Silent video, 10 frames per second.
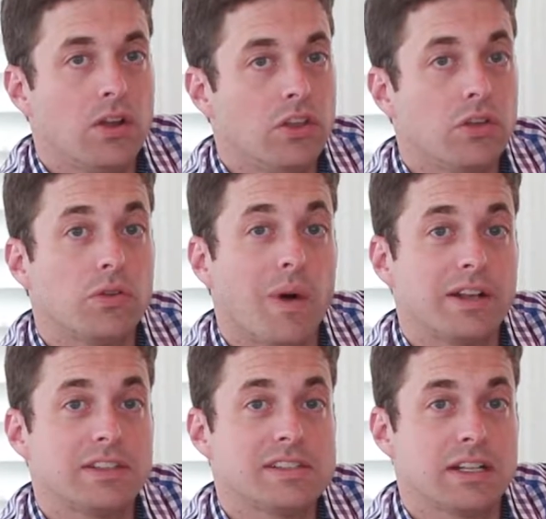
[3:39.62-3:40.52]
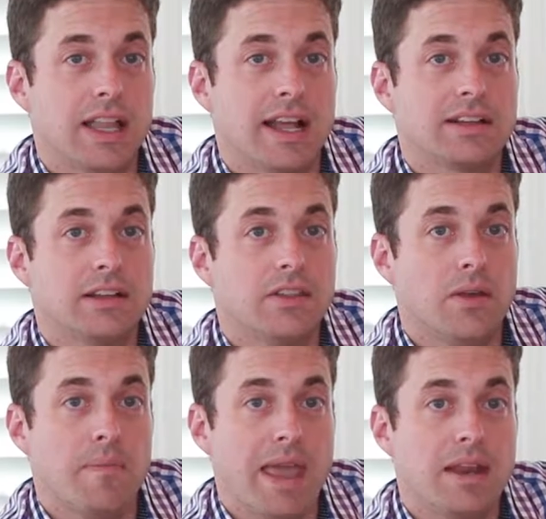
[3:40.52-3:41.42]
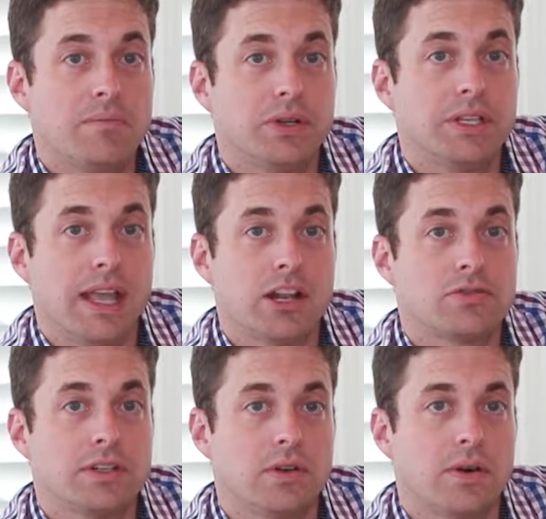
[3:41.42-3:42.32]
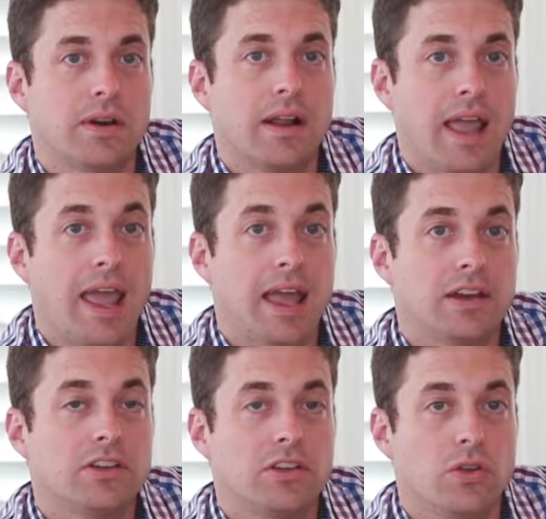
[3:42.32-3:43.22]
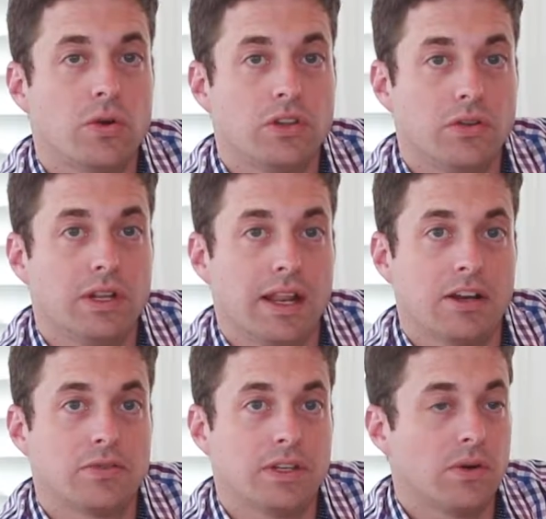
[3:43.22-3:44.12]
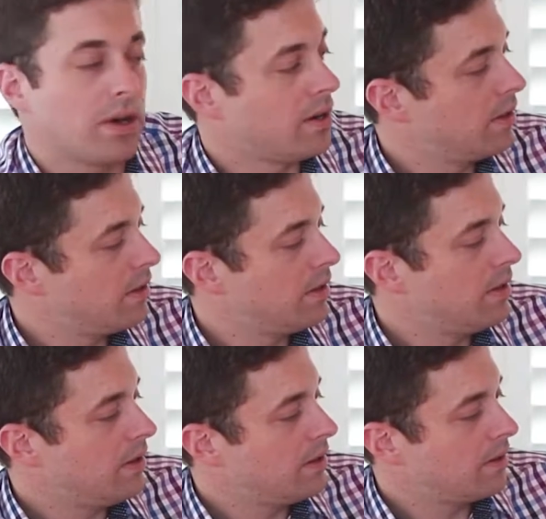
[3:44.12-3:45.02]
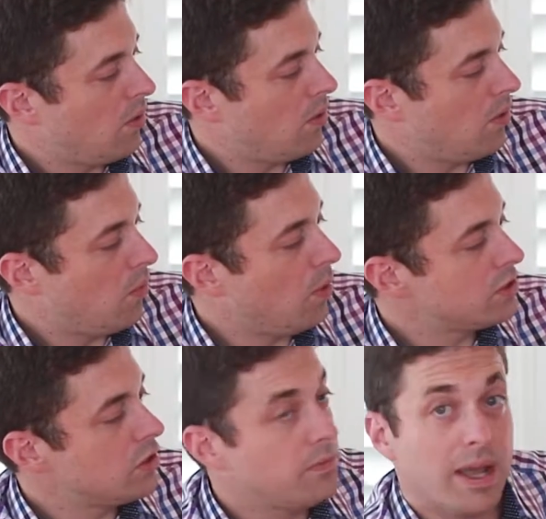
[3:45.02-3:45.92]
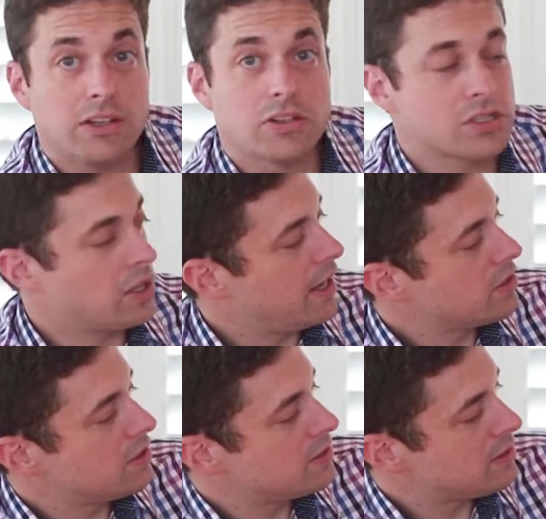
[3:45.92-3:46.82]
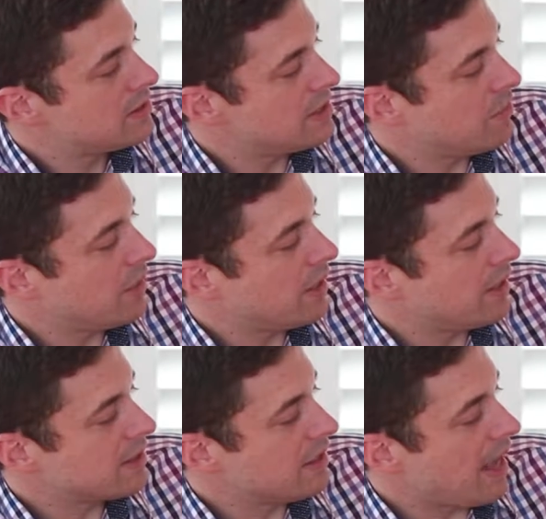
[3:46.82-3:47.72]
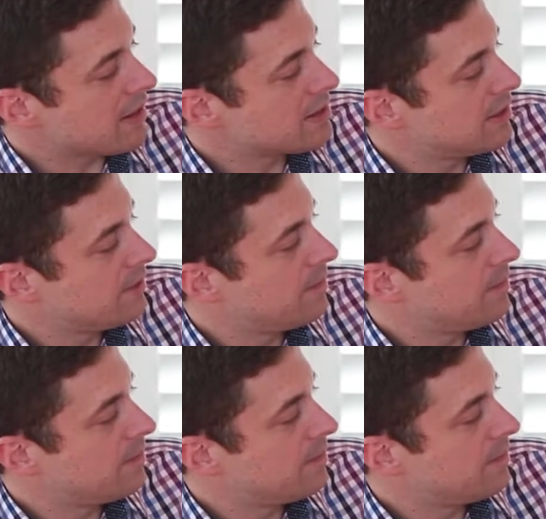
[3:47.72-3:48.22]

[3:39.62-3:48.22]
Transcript: You'll want to select the main building entry door and your unit entry door. Once you've made your selections, simply click Next.